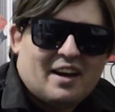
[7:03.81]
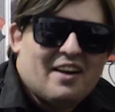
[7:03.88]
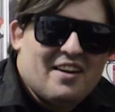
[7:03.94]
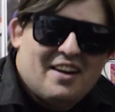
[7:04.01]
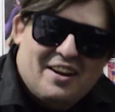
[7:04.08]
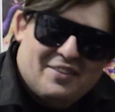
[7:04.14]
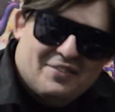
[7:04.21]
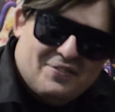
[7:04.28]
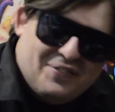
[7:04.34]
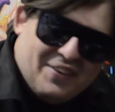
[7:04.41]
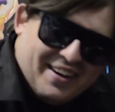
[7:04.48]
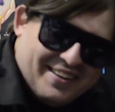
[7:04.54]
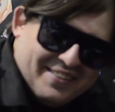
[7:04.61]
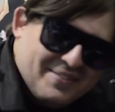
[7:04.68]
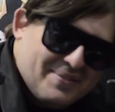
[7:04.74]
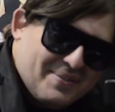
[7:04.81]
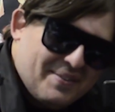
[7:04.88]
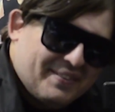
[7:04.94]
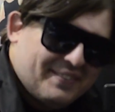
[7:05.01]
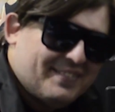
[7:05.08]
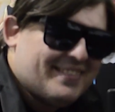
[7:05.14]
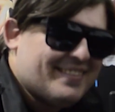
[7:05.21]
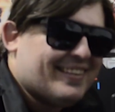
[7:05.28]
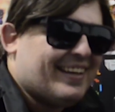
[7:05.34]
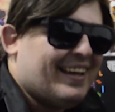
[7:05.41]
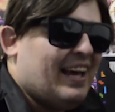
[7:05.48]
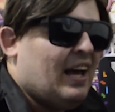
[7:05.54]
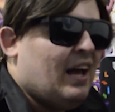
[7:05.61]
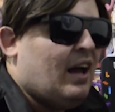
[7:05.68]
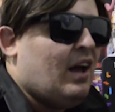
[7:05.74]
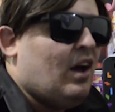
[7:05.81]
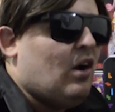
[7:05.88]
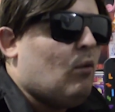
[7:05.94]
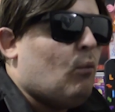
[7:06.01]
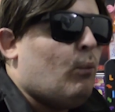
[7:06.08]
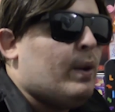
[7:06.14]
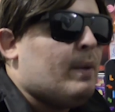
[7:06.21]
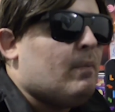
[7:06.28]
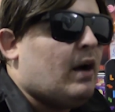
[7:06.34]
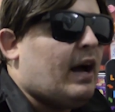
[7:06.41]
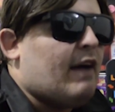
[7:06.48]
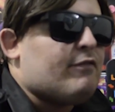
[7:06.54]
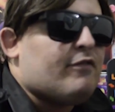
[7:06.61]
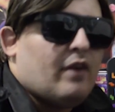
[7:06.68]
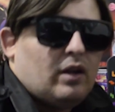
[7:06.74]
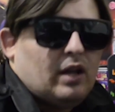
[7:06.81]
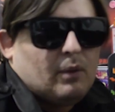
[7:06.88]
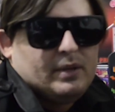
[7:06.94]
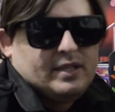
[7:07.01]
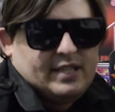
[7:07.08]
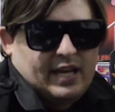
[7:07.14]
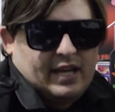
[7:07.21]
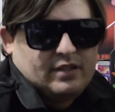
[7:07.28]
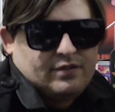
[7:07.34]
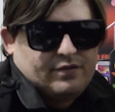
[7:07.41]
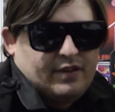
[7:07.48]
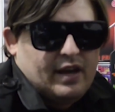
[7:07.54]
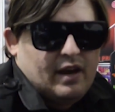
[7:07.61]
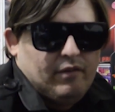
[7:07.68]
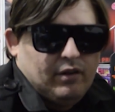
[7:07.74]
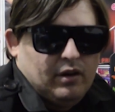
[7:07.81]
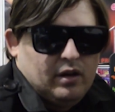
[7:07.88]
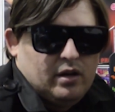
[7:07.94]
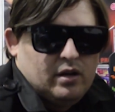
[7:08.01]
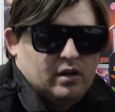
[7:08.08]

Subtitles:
I don't fucking remember the music. I felt like we danced forever.